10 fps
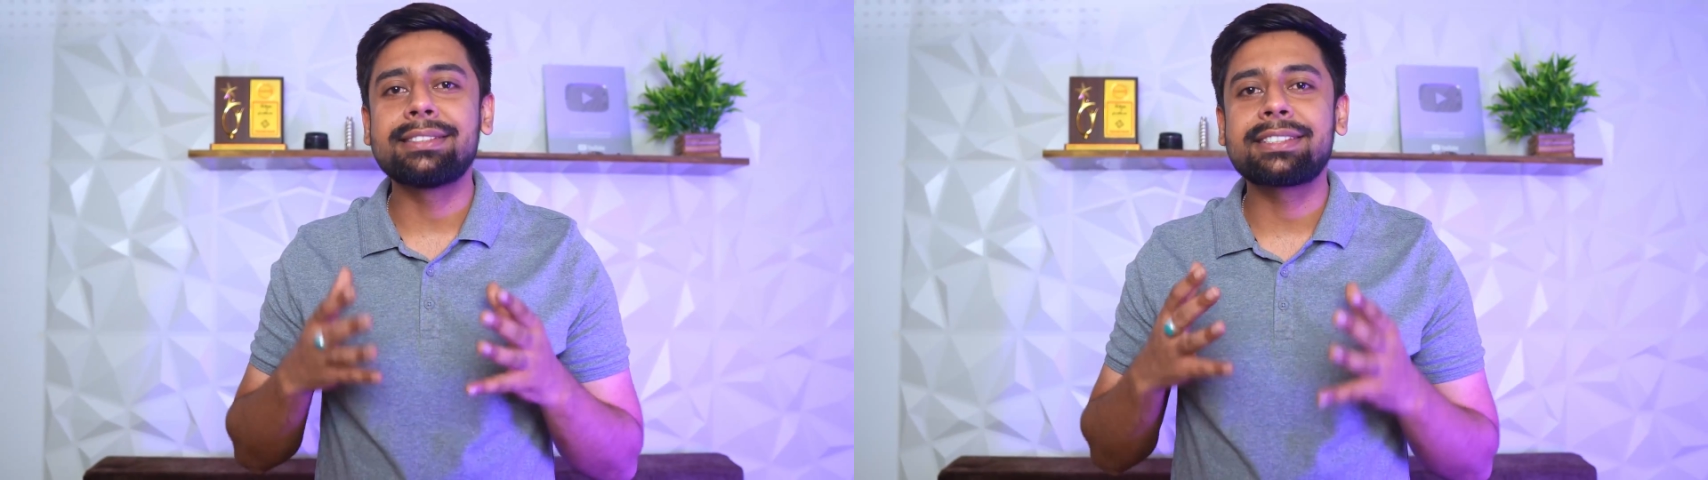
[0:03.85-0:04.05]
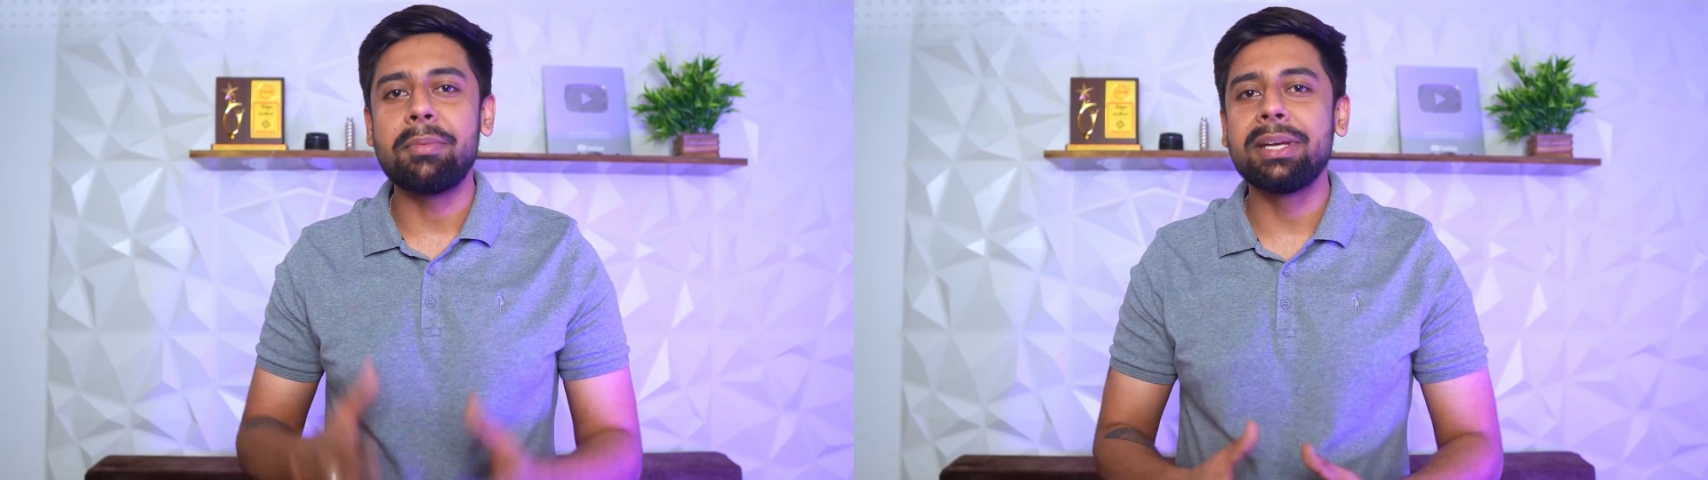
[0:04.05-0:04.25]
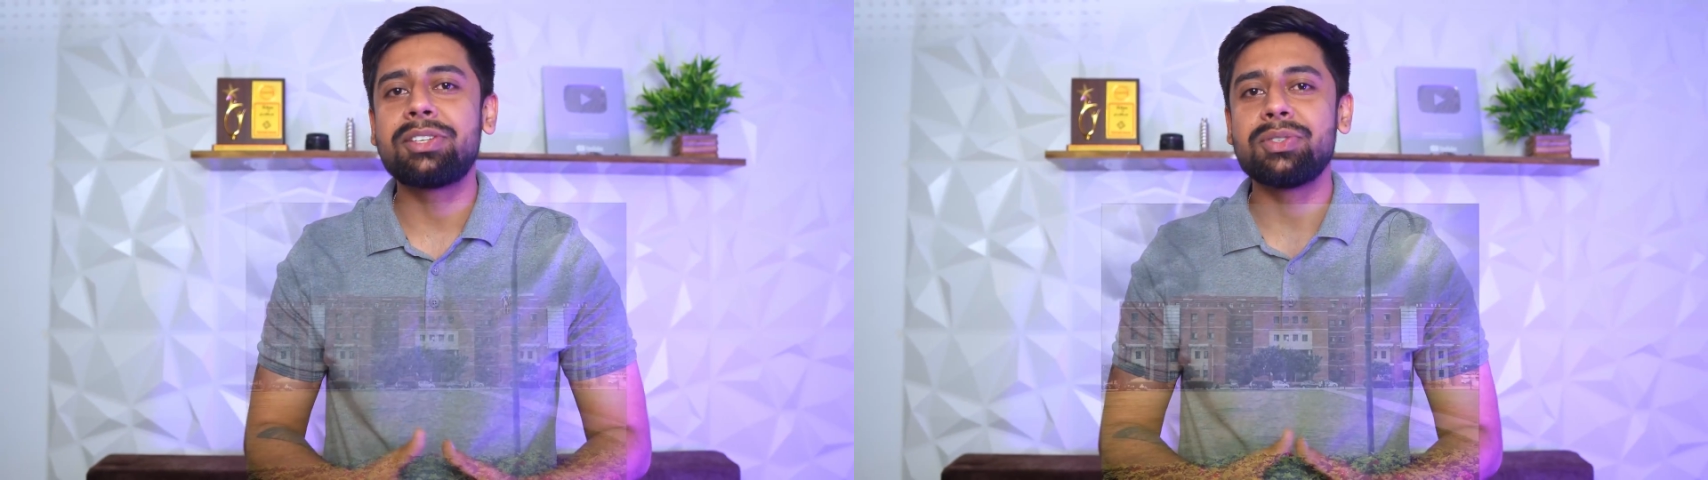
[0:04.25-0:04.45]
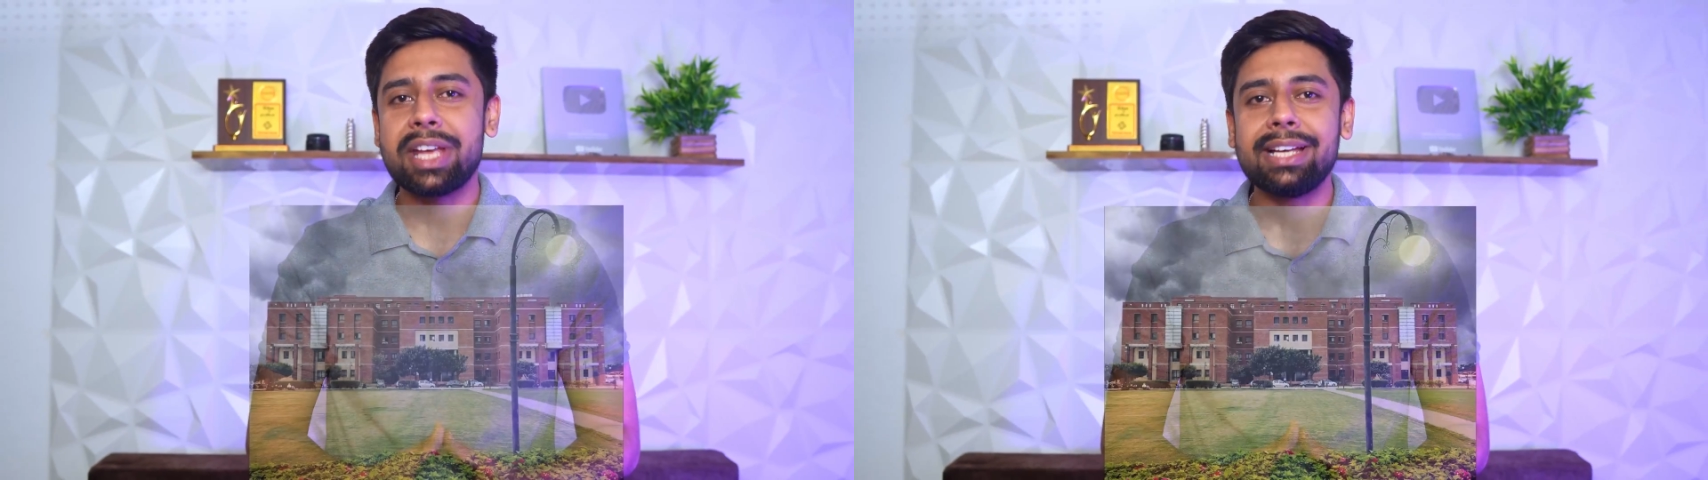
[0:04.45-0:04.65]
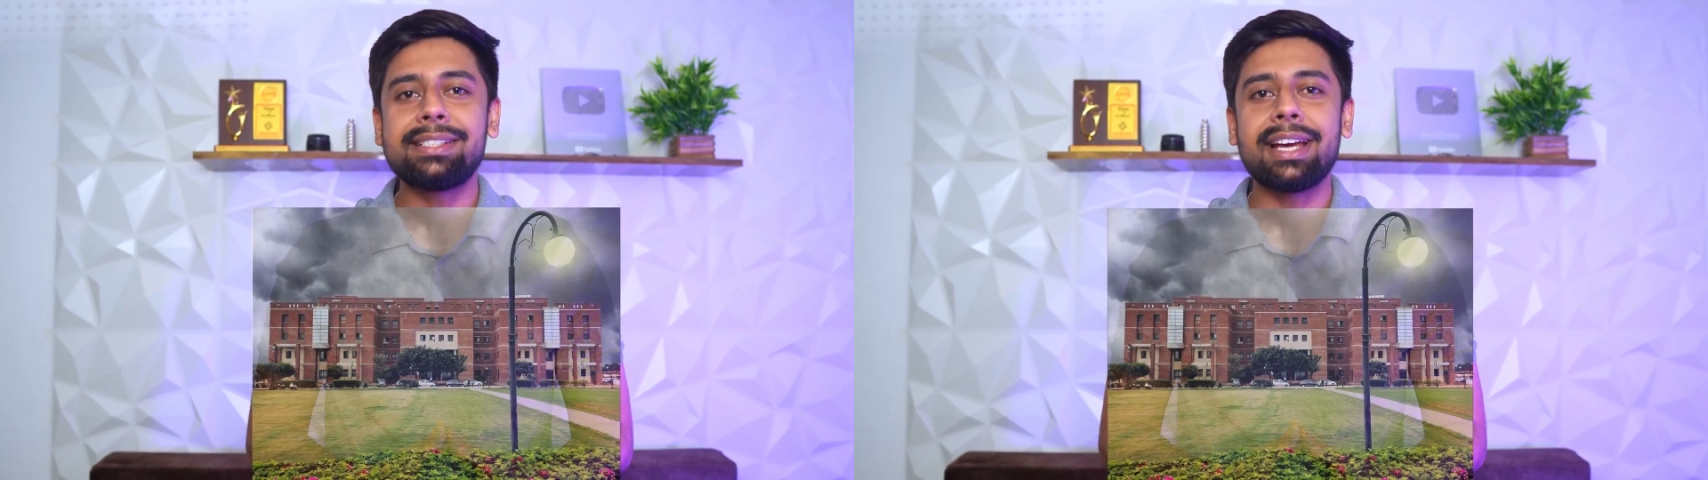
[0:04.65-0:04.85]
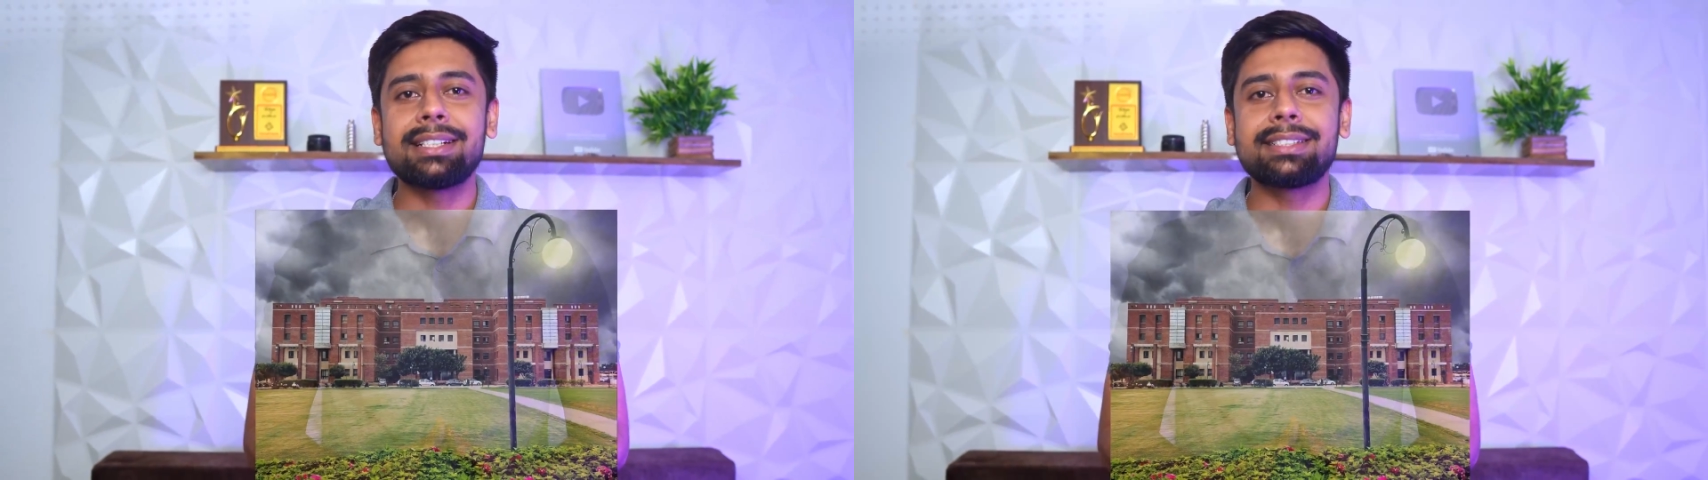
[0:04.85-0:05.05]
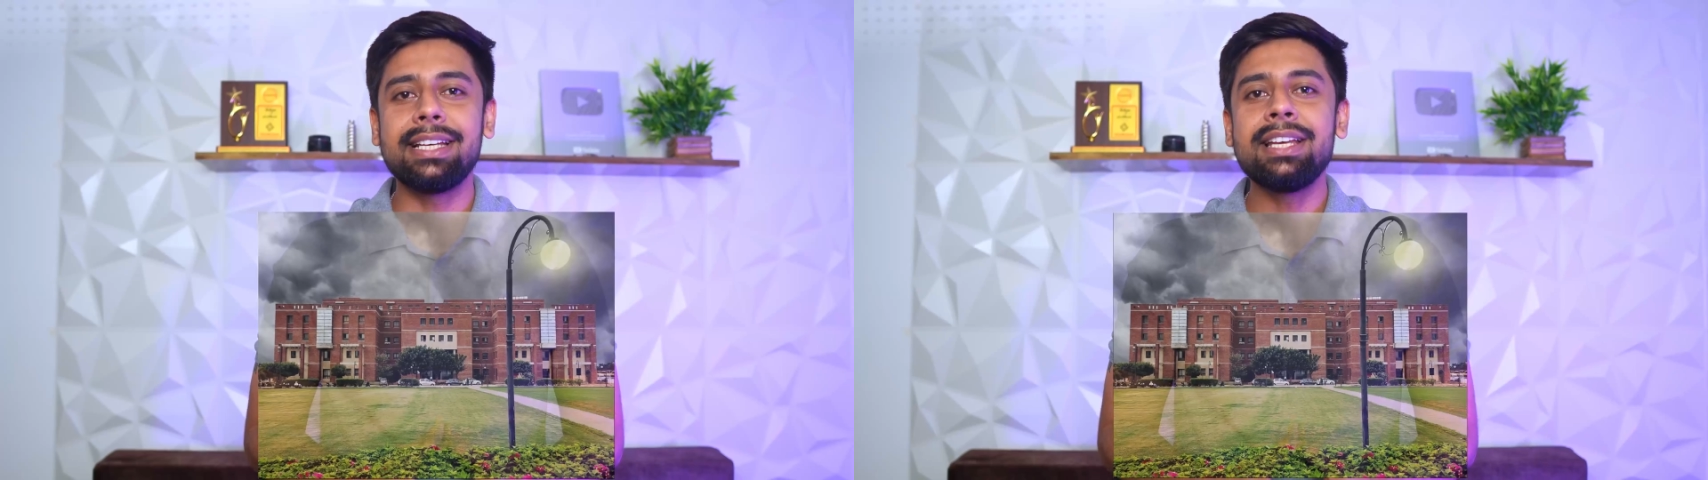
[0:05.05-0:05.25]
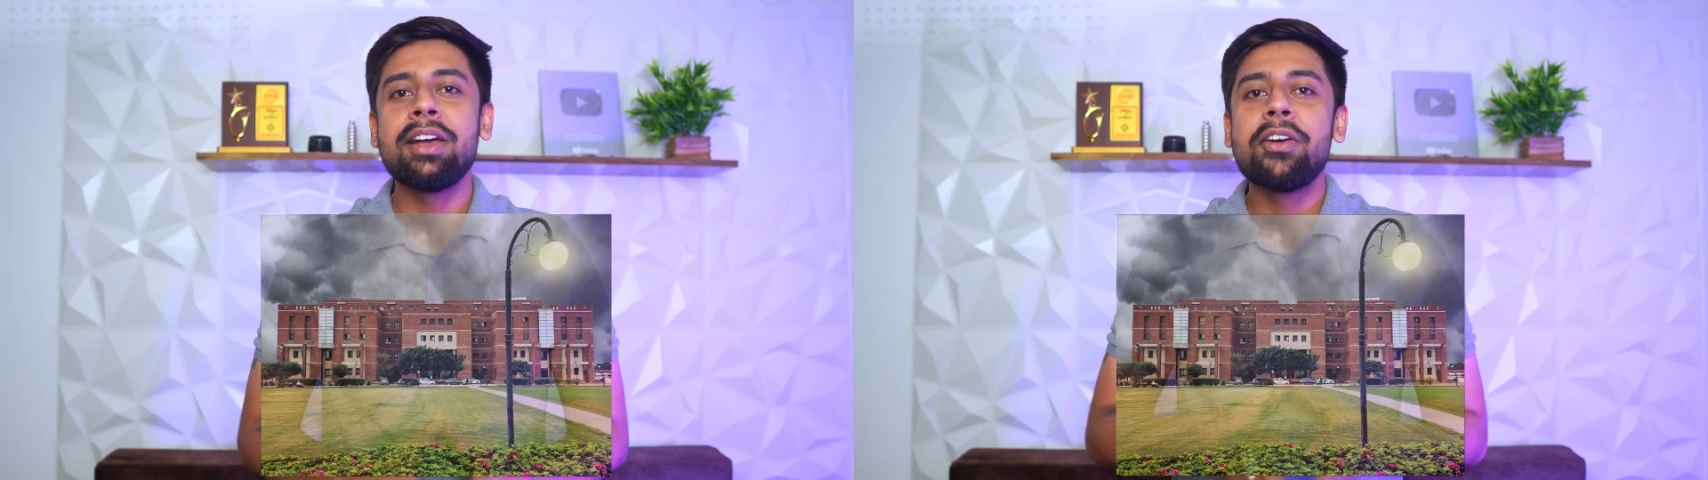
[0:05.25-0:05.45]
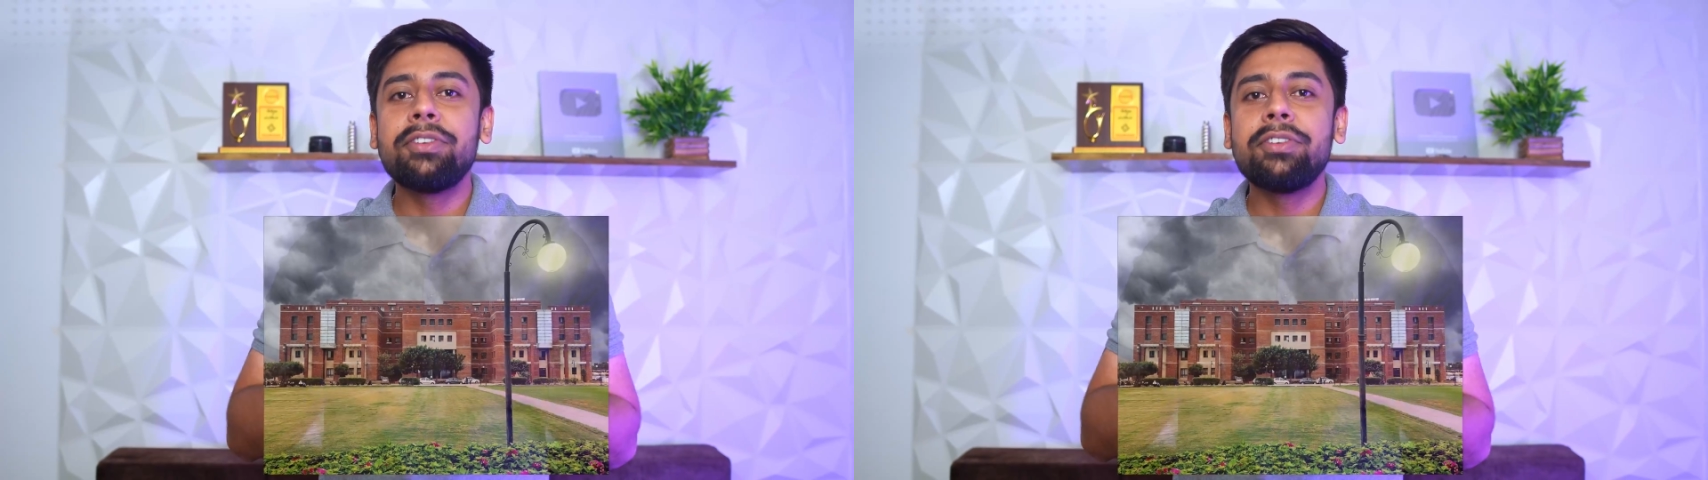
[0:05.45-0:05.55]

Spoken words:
is coming to JCRC